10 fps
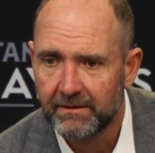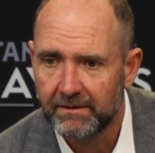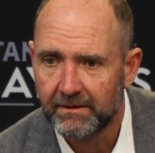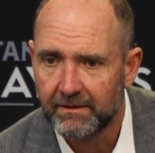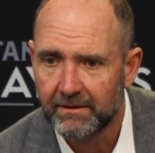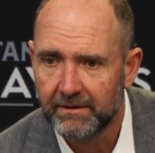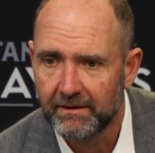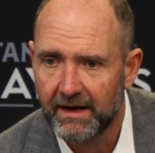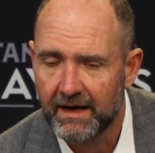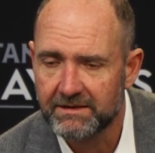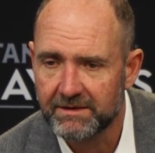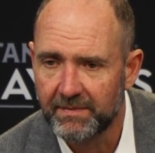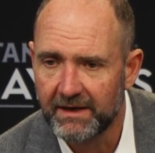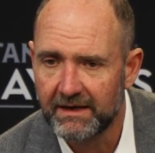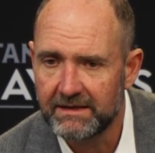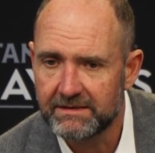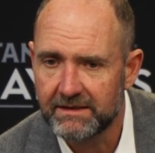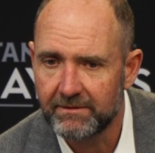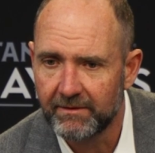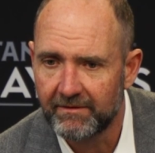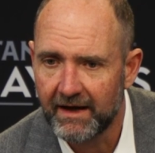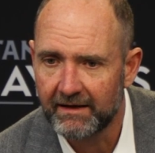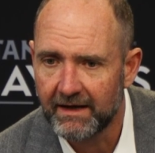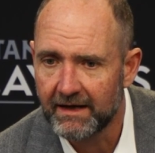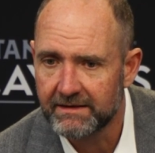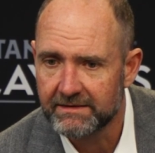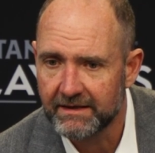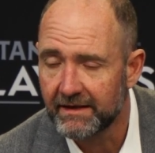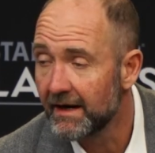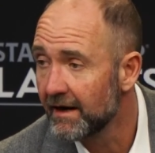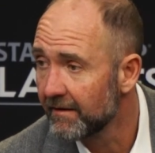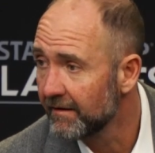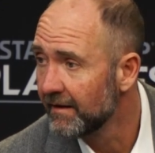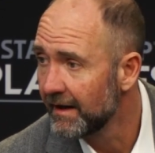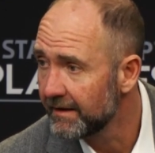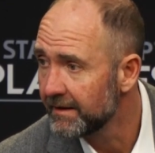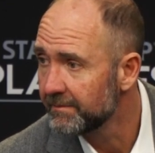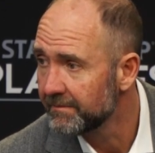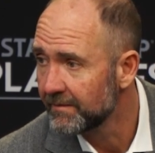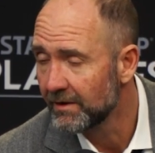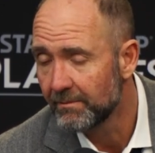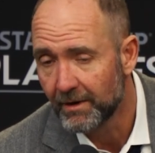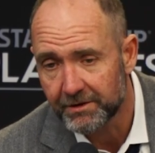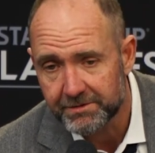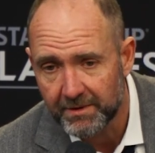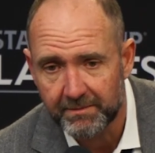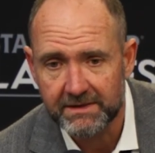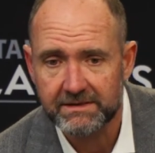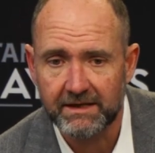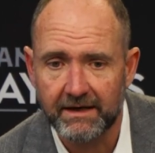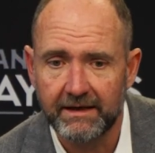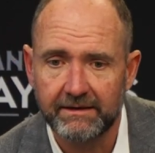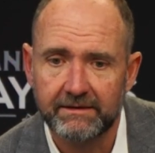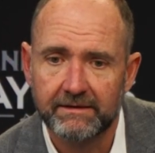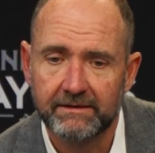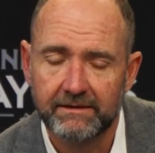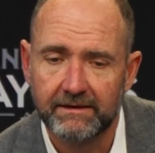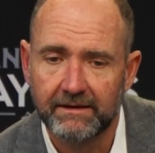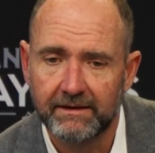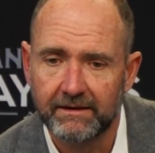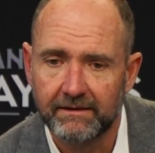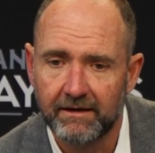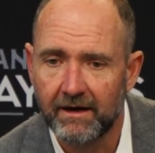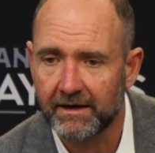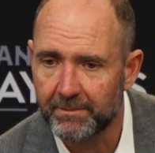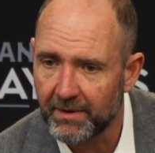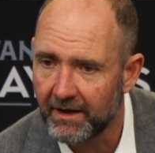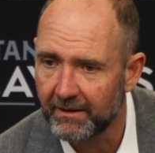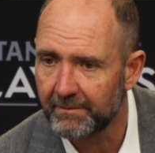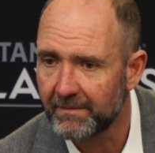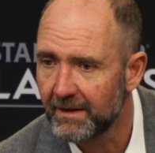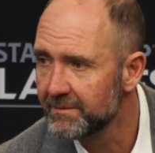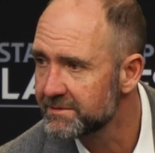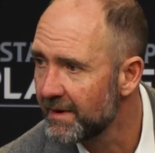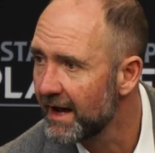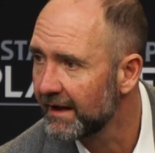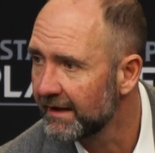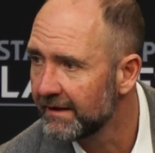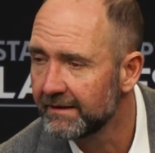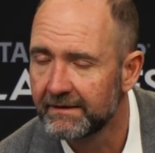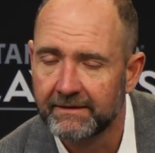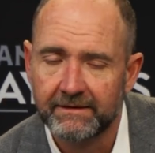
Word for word: uh, it hasn't been easy. We've had guys in and out of the lineup. You know, Marchment missed tonight. Uh, Hakanpaa comes back in.